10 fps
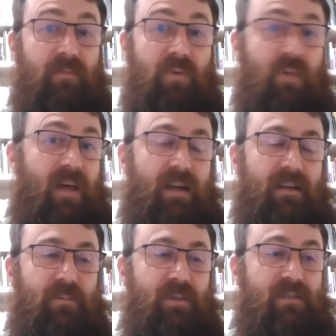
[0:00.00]
Before that,
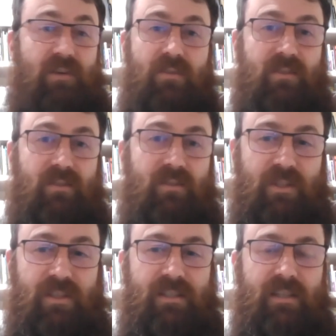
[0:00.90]
it was fossils,
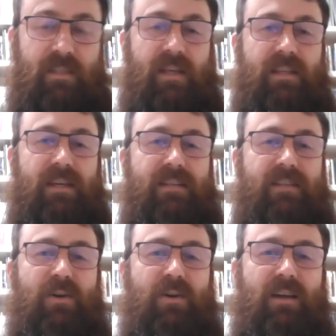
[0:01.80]
which is still a big thing.
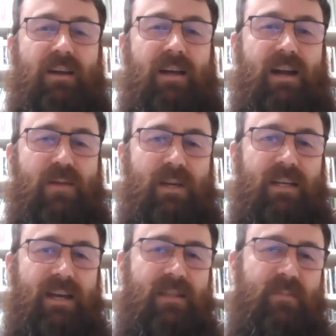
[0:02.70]
So I can't
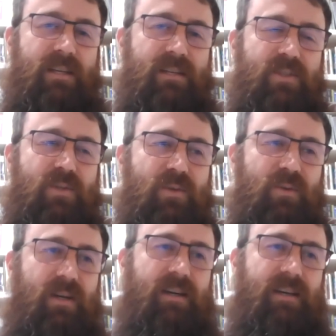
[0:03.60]
really get them
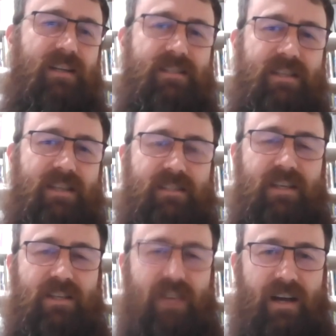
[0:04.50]
into uh, insects
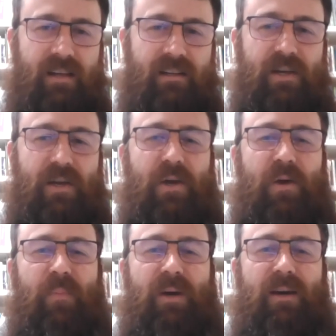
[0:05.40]
entirely,
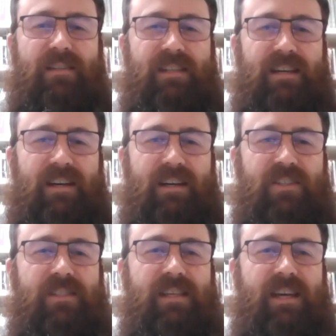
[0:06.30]
but uh,
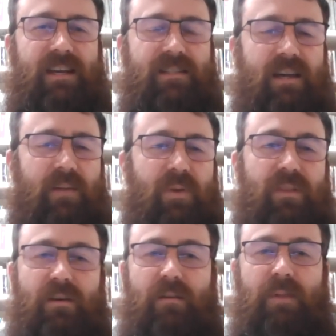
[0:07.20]
just to get outside
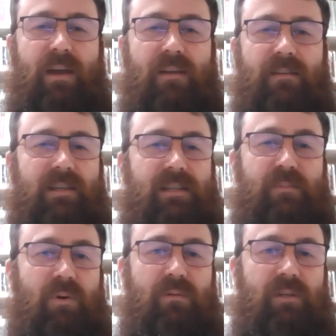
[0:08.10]
with them and
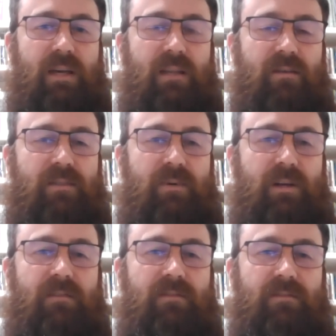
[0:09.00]
explore together. It's
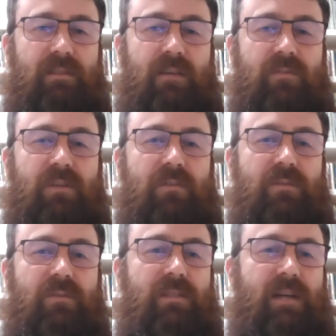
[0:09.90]
what I've loved to
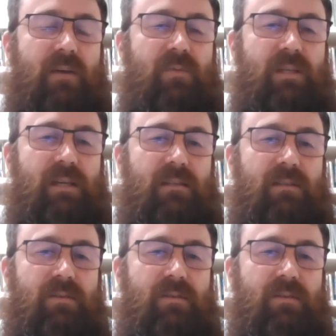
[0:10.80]
do since I was a kid.